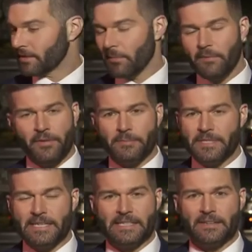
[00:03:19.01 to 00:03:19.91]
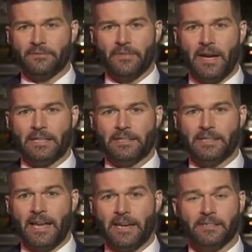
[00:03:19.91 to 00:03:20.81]
Some of them did get
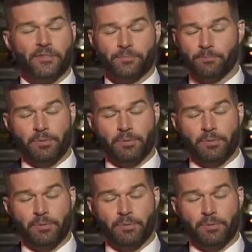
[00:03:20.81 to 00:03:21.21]
violent and